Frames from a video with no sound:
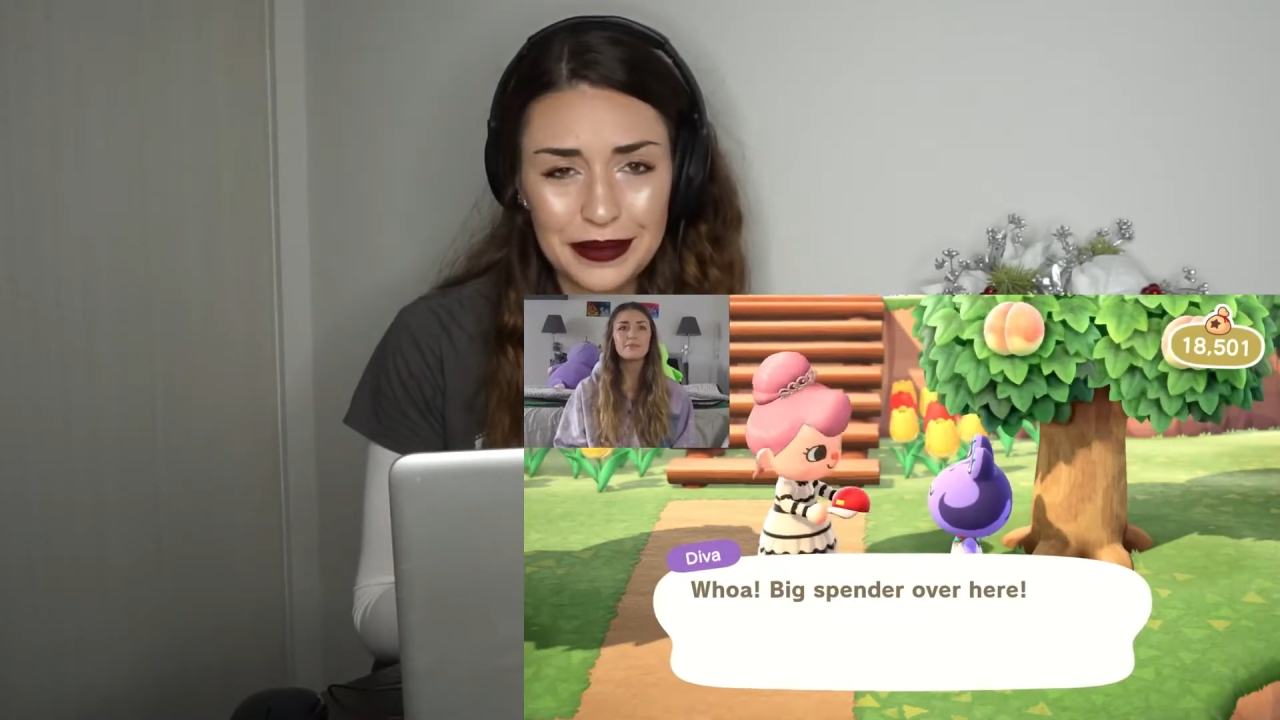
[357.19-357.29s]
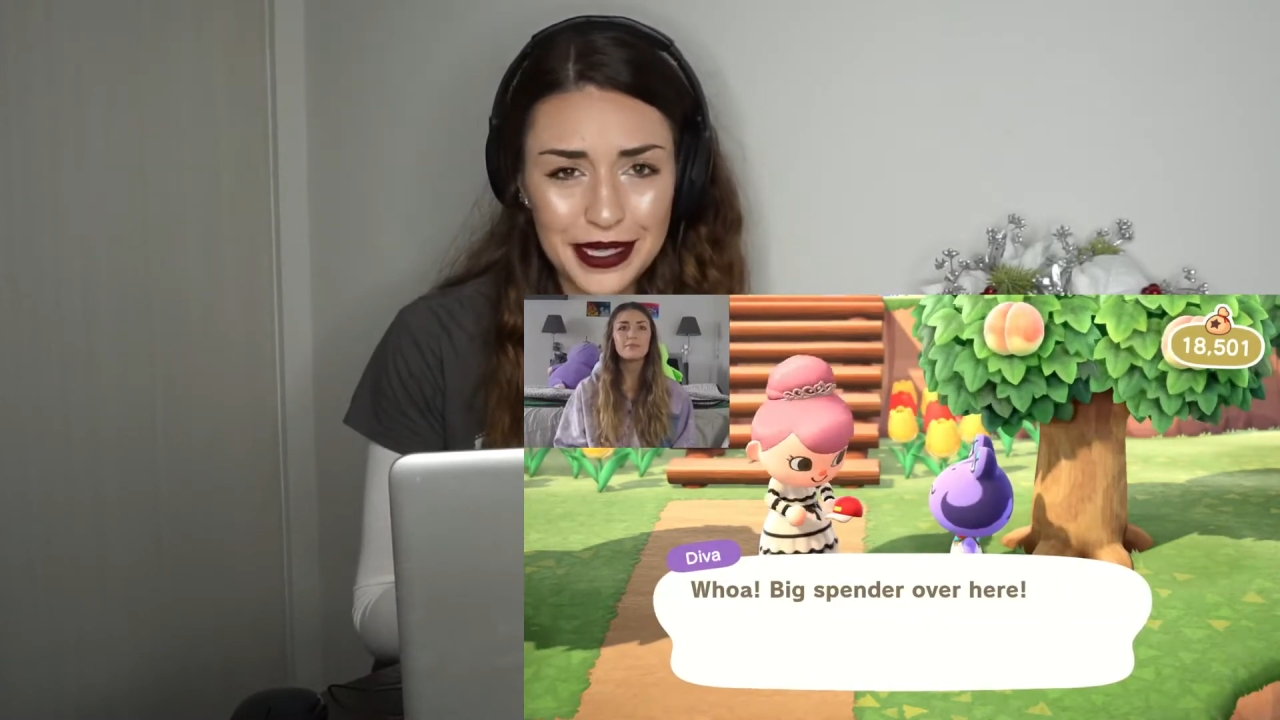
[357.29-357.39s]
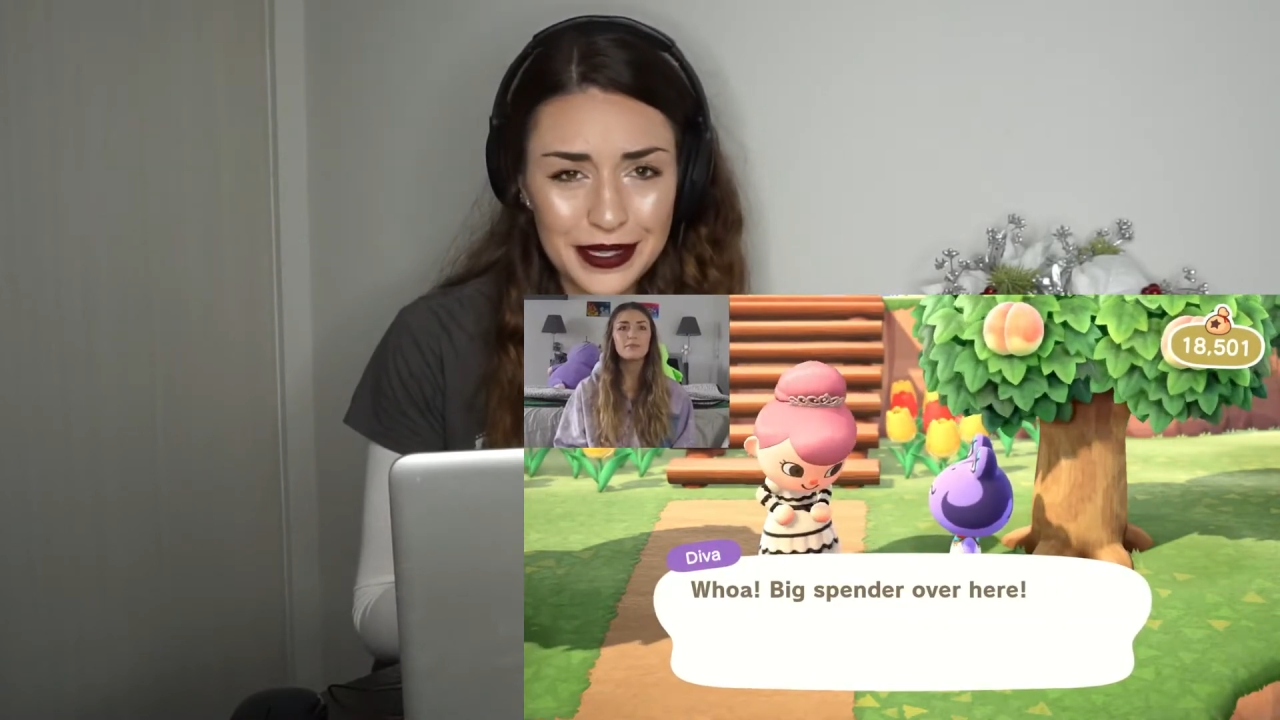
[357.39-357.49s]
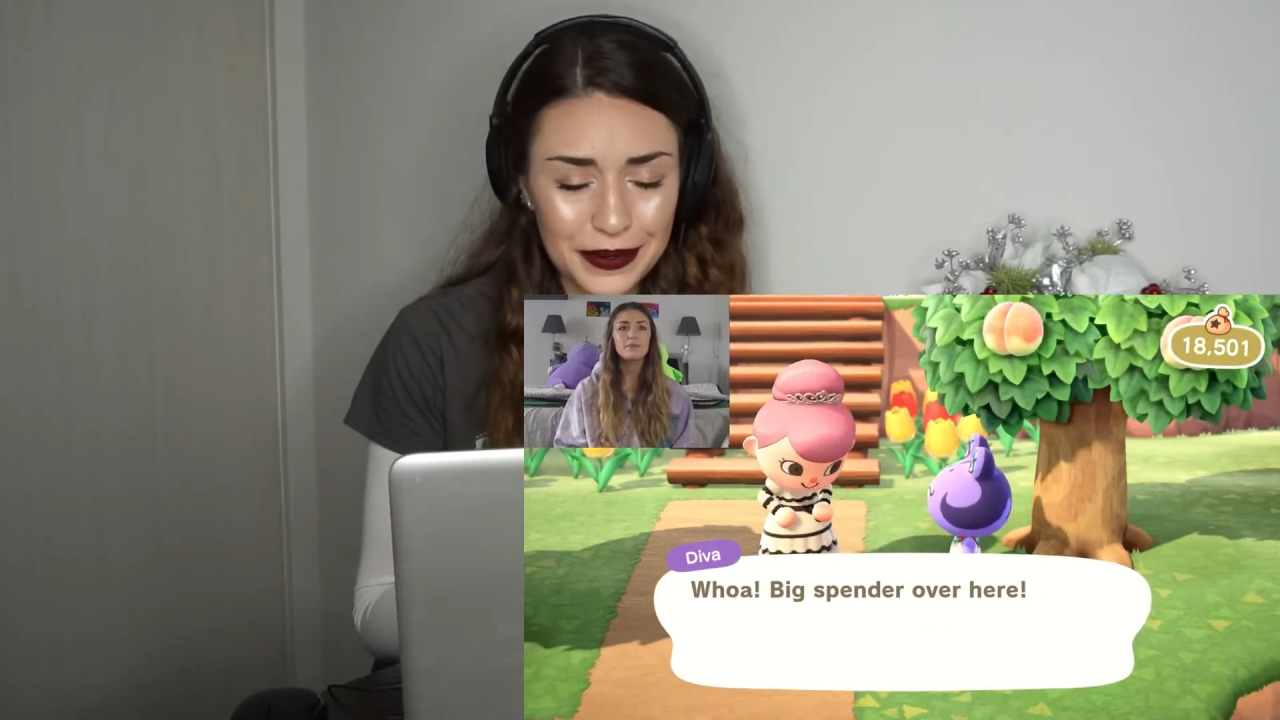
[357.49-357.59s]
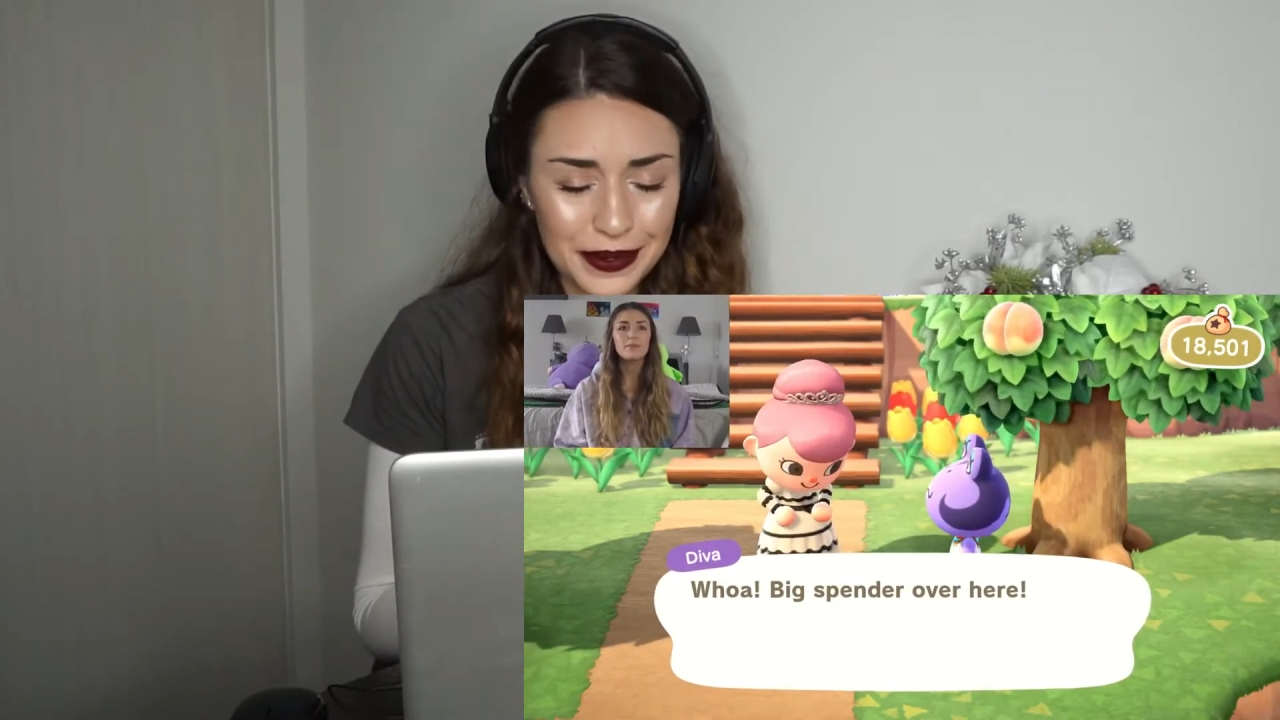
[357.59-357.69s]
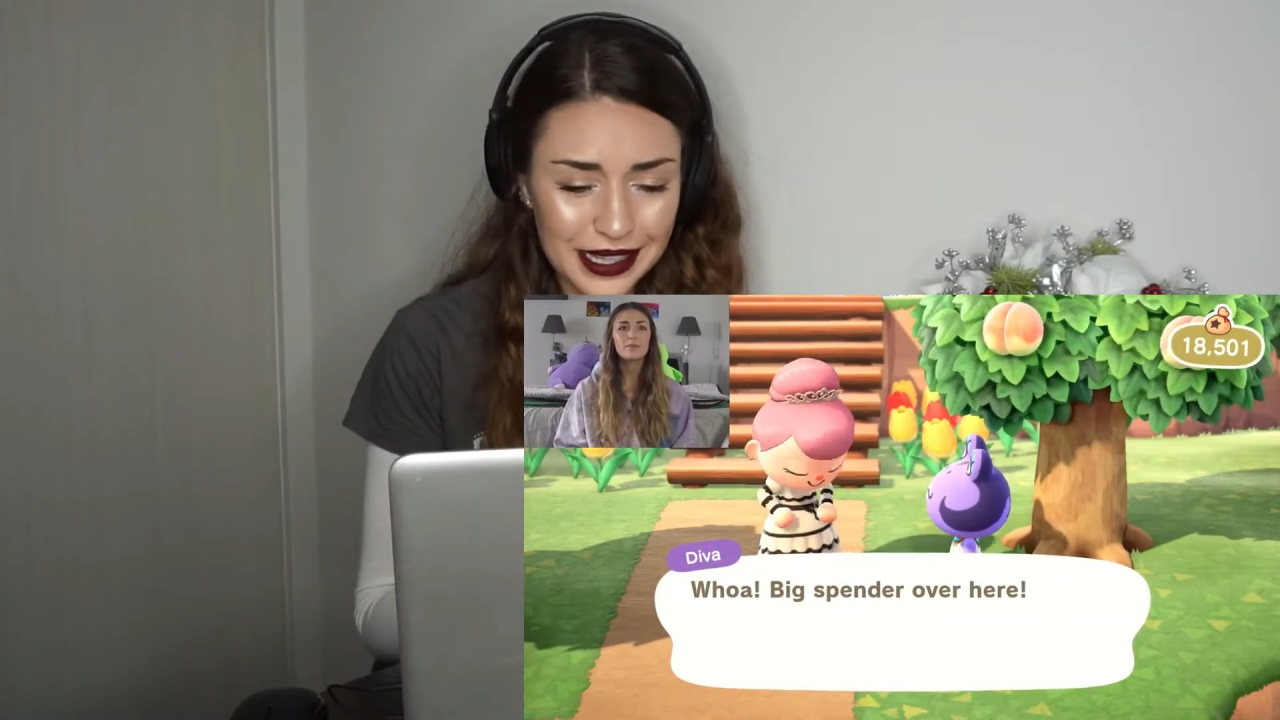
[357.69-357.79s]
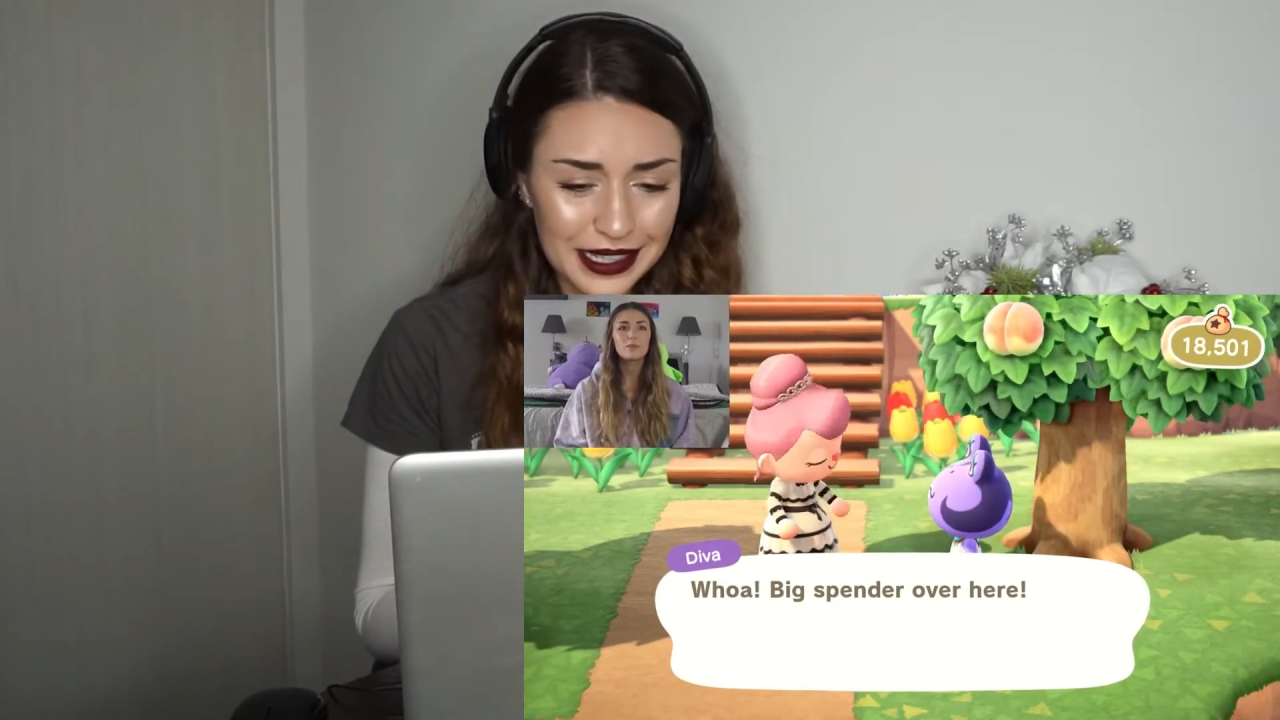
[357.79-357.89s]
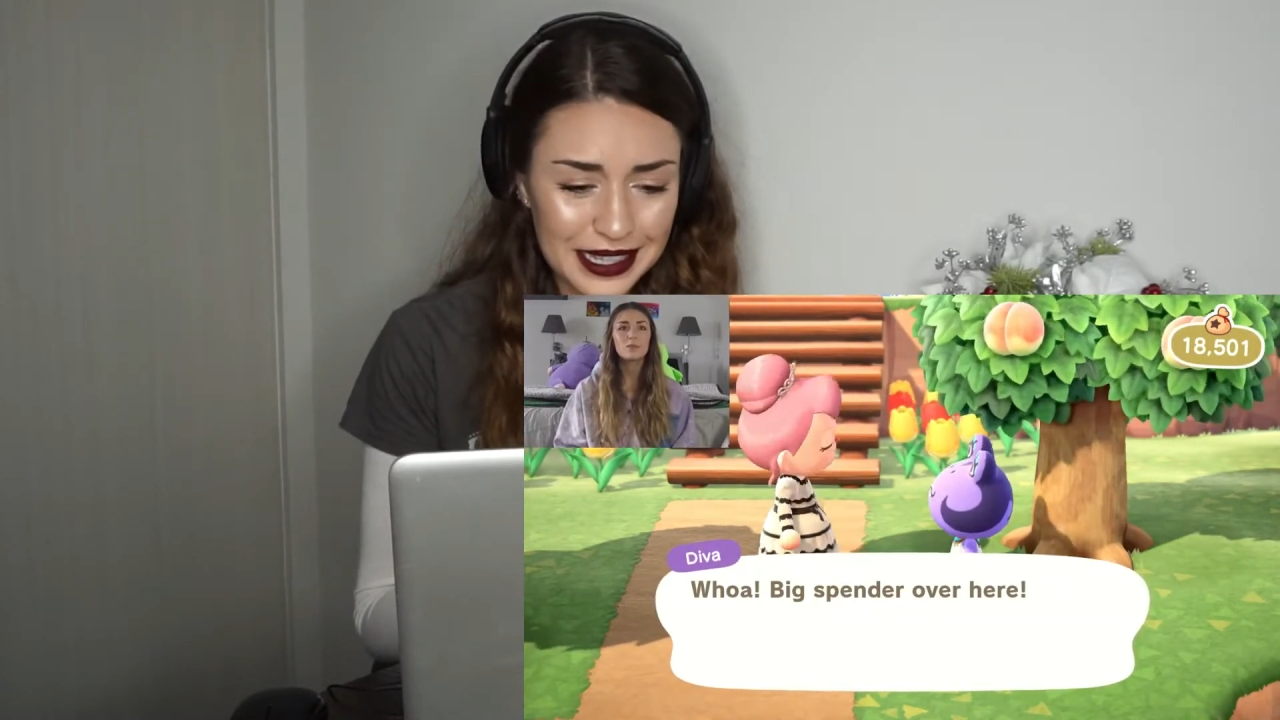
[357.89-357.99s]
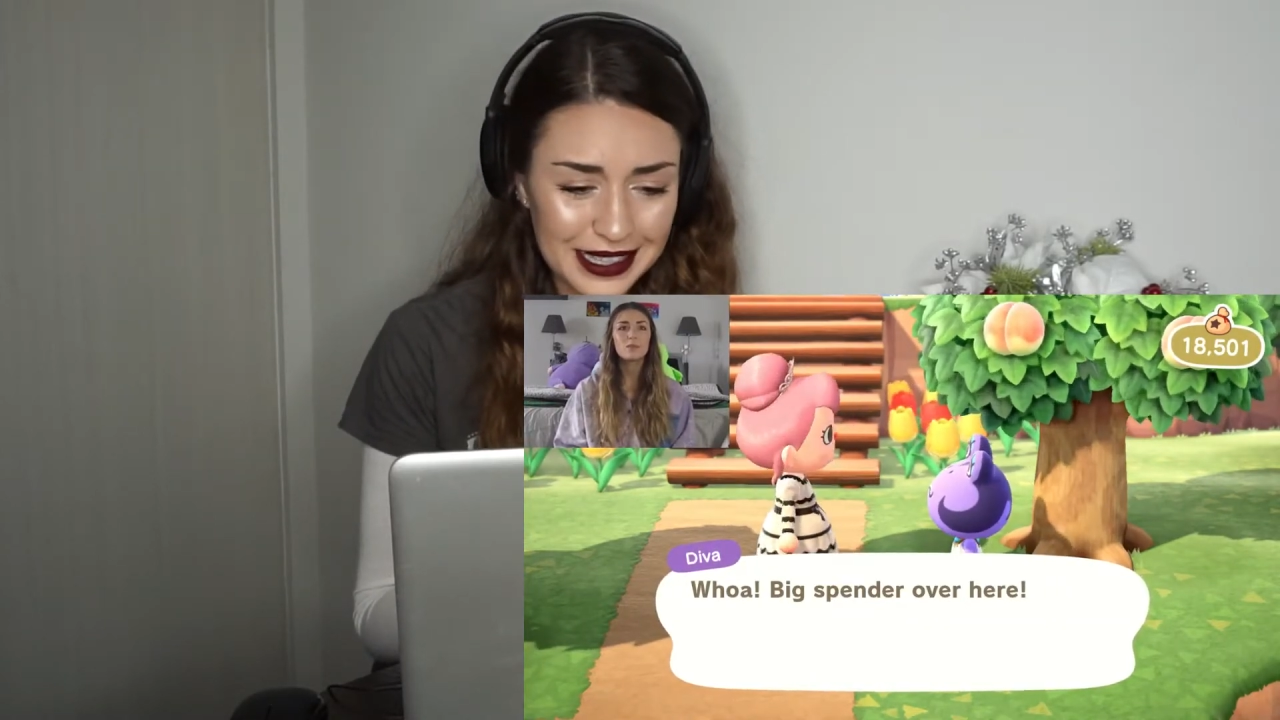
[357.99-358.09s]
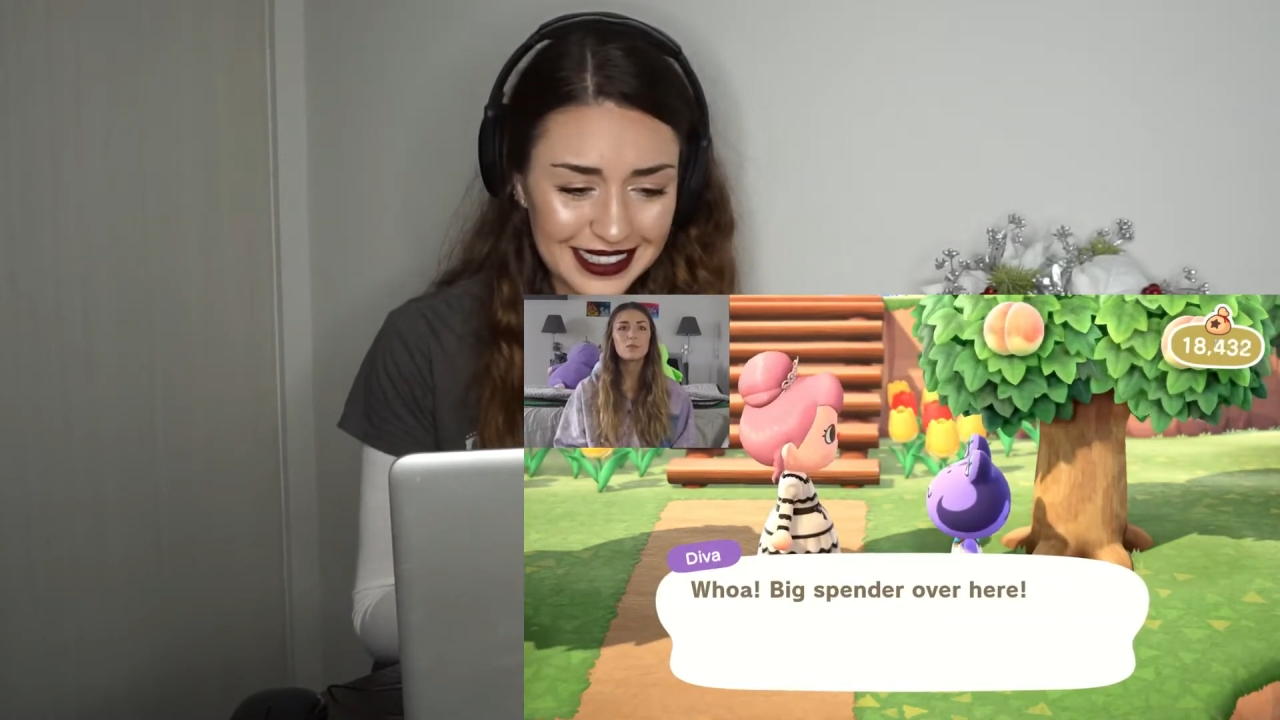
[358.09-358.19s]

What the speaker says: me so quickly.